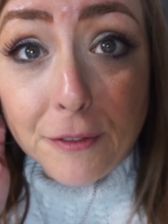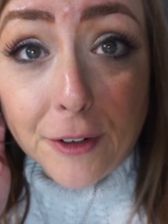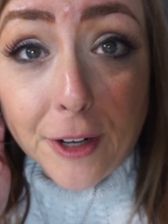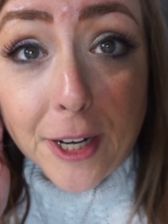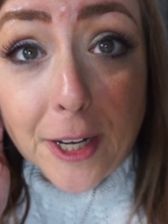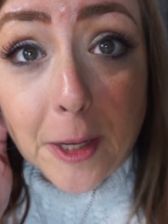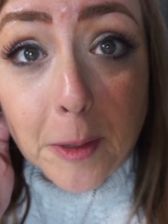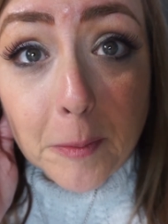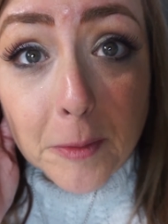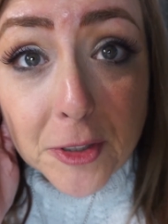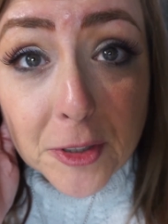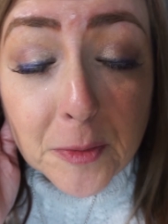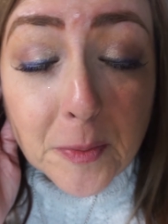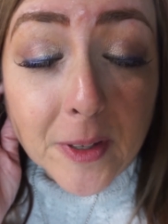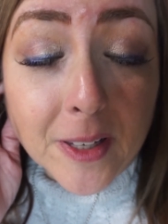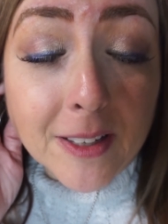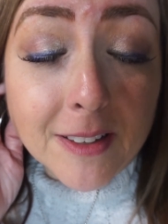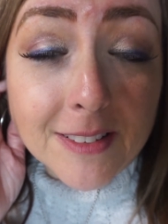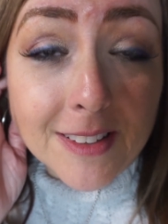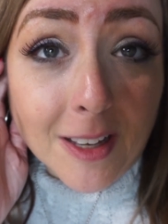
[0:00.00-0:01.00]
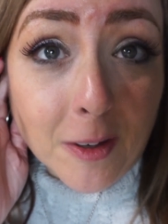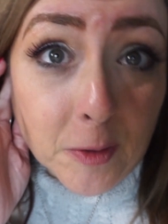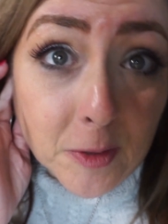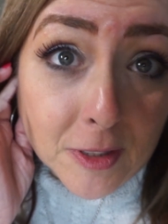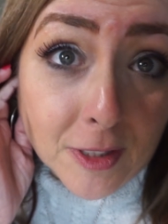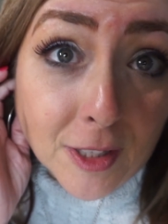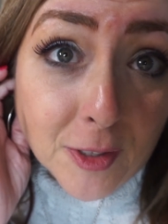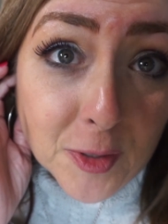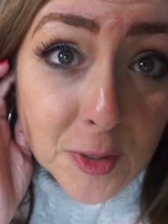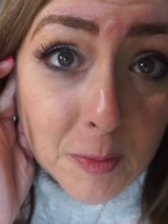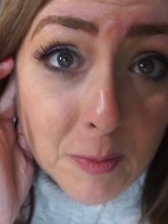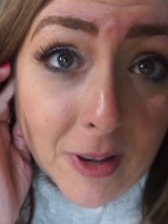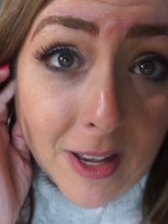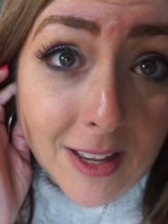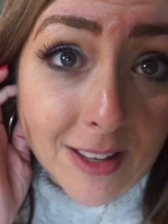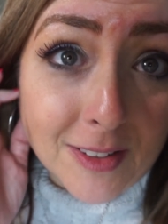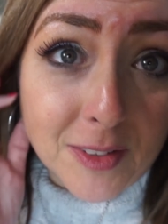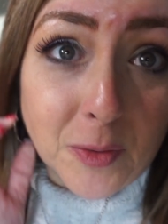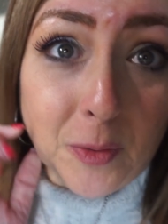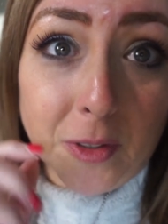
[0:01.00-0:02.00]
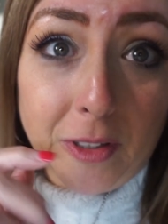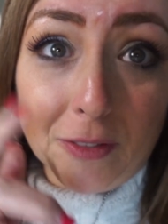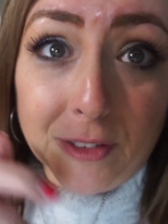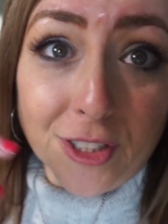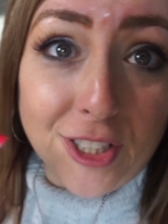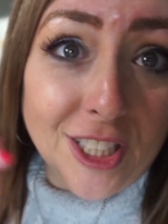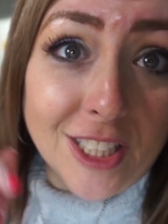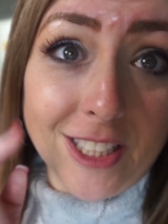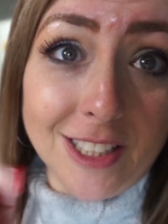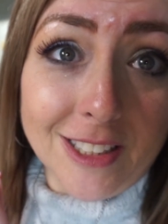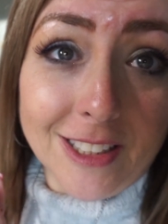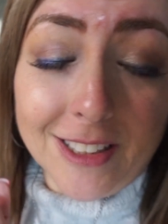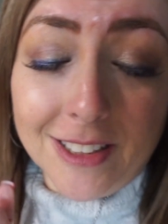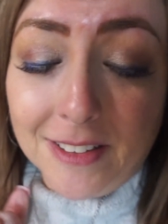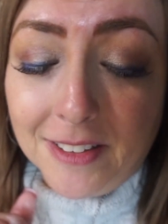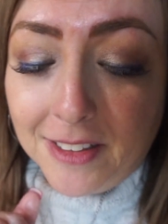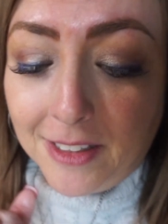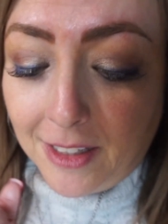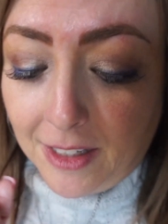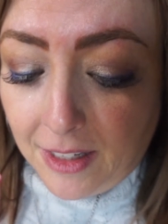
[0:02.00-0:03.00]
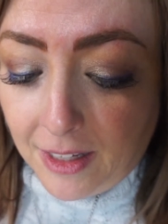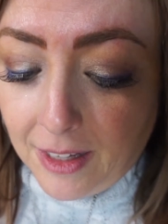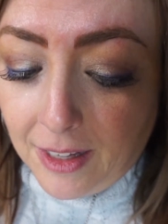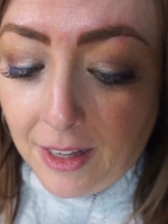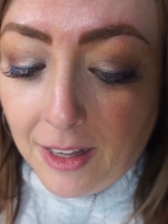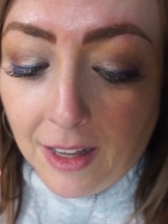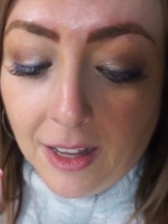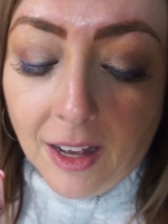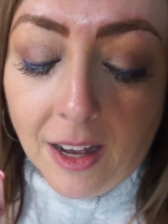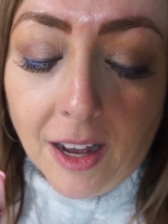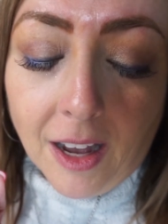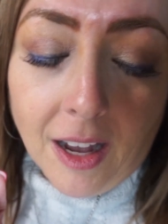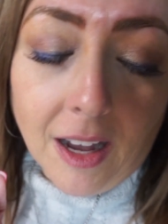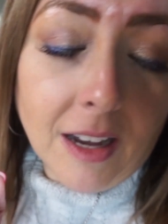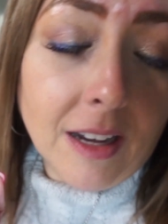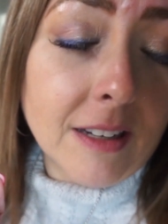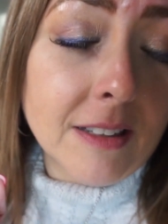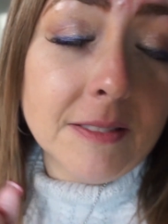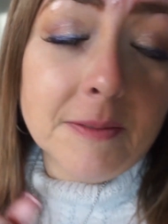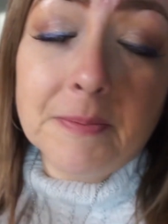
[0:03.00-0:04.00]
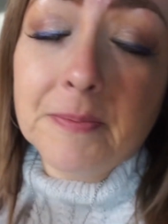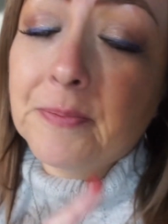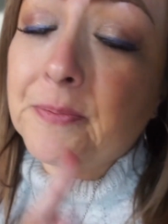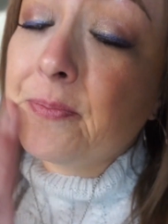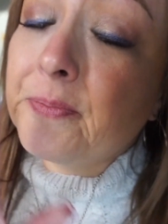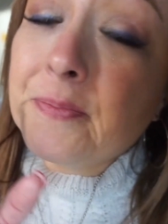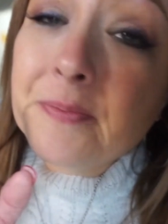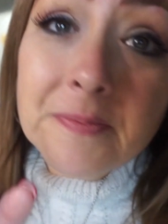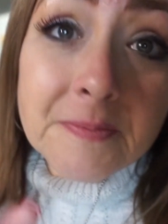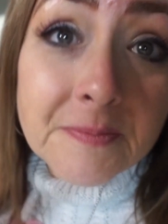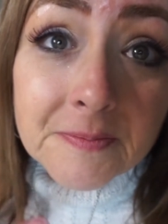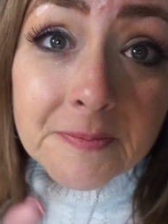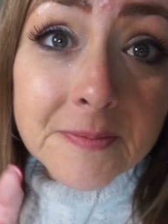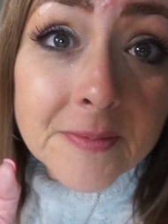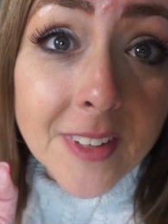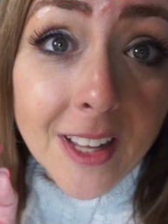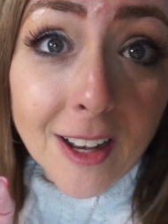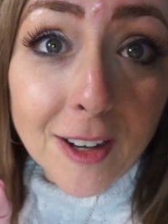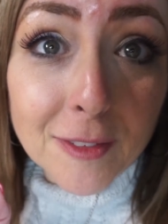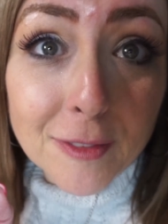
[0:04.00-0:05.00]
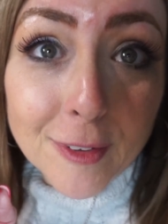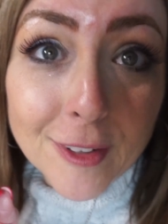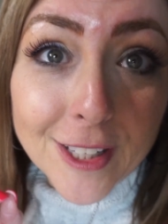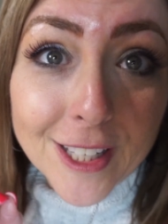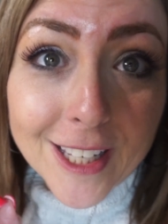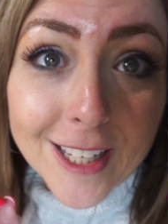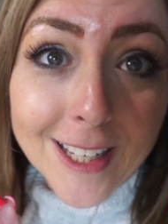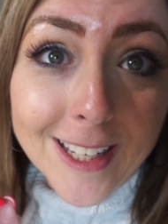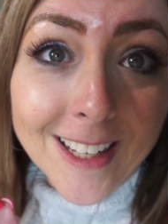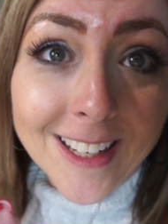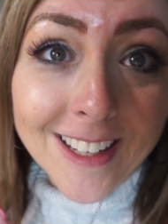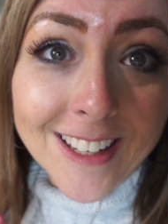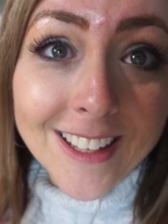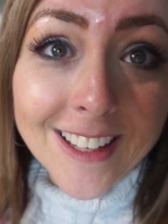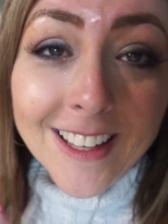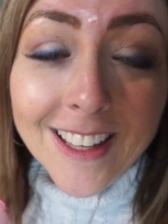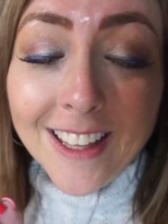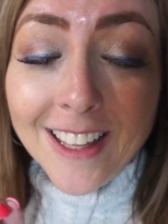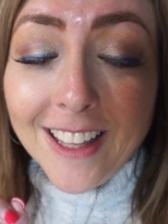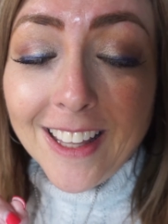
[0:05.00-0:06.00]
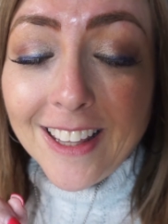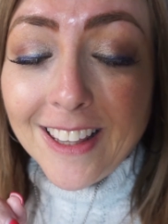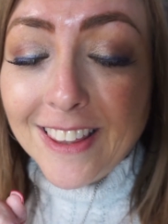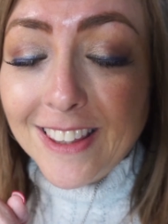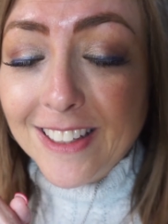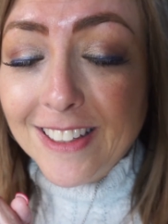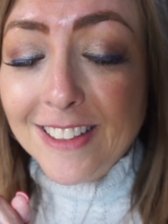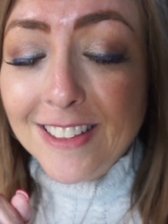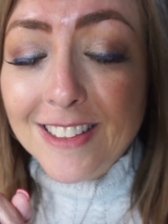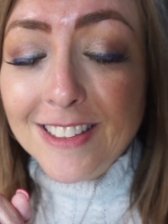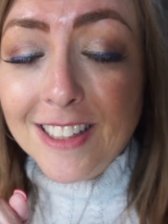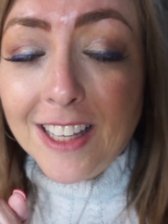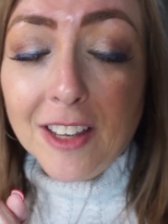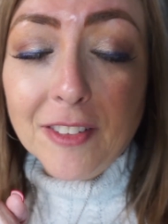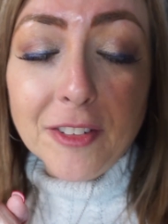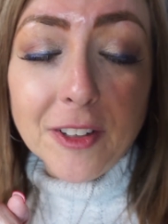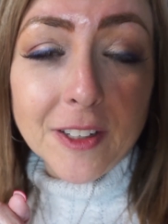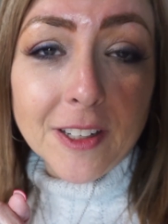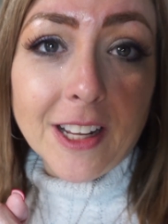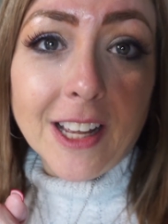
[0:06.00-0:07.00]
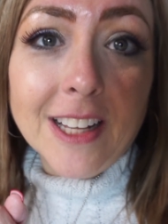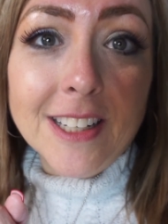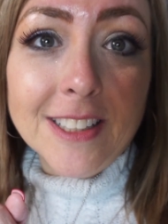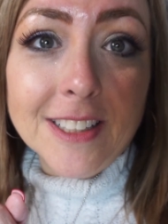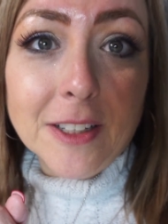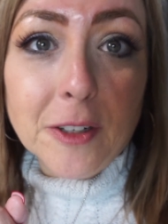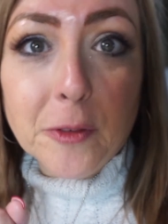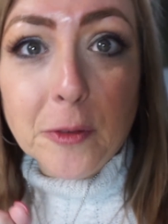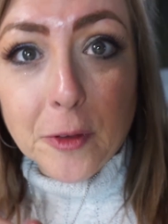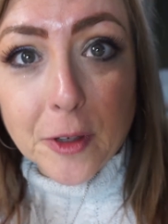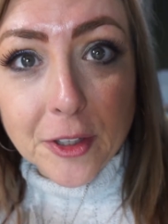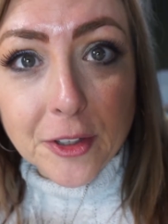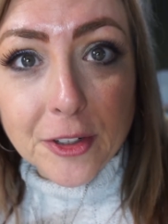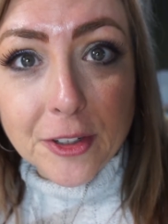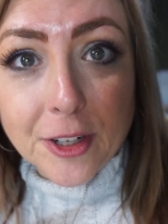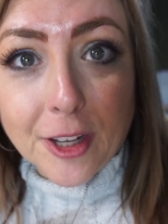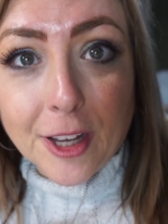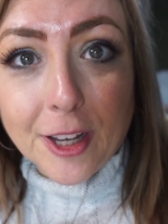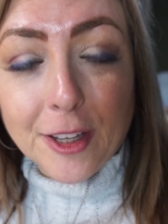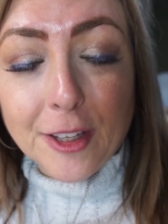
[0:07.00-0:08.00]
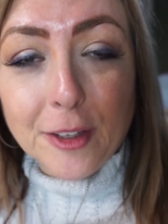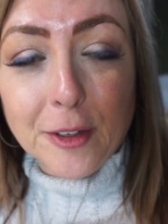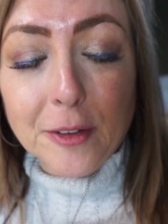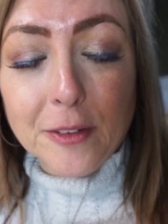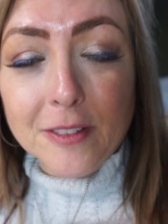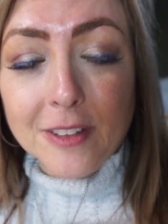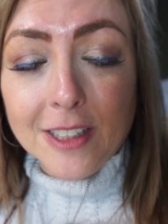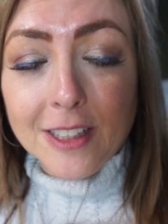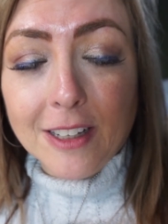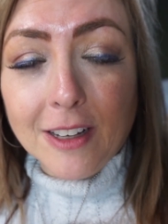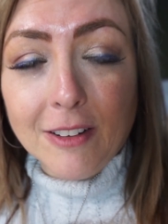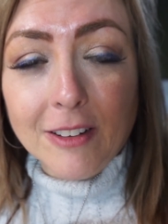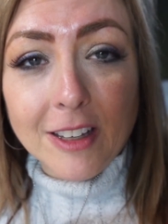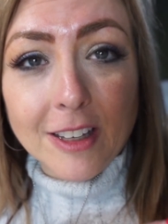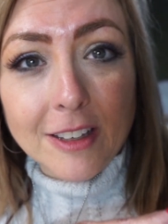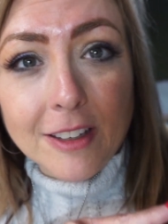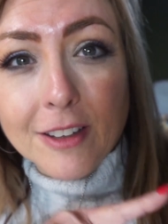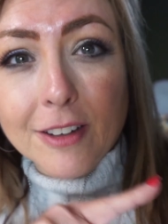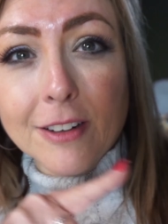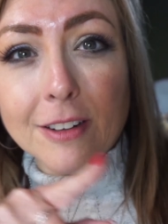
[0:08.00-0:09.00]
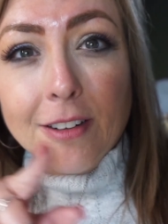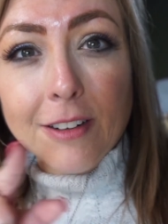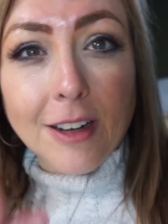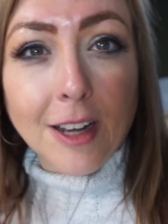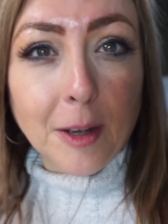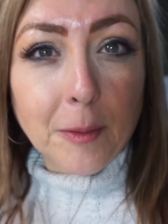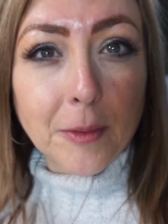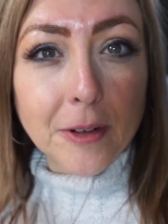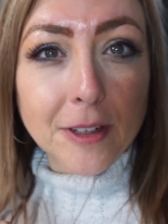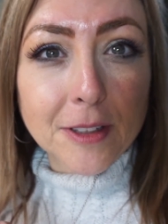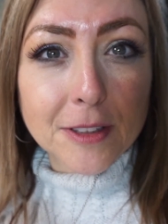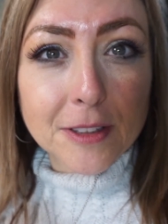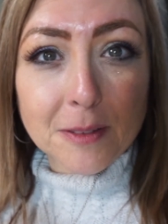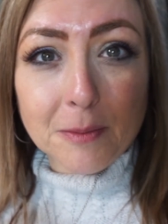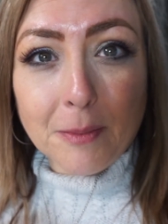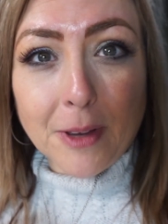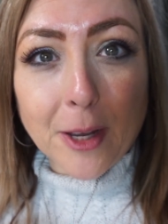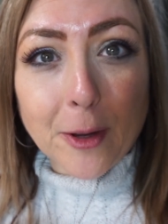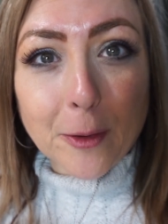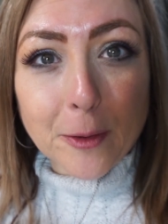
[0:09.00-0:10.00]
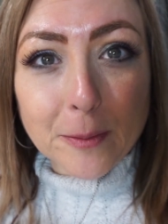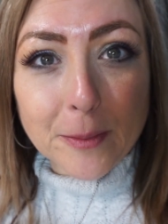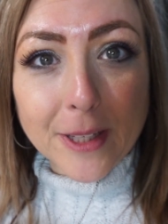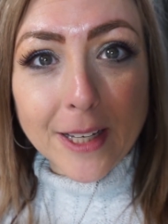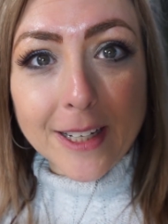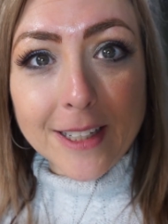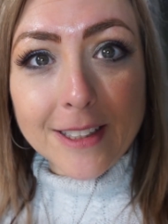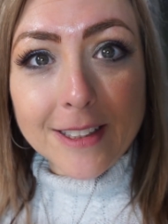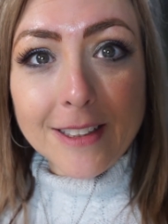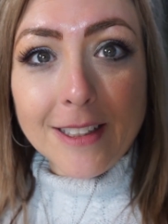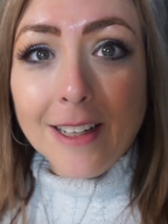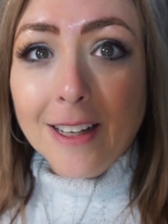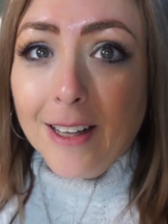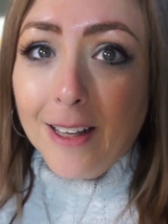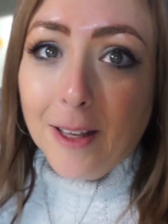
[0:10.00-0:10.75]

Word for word: frame just because I was closing my eyes whenever she did it. Um, hopefully this gave you an idea of whether or not you want to go get your eyebrows microbladed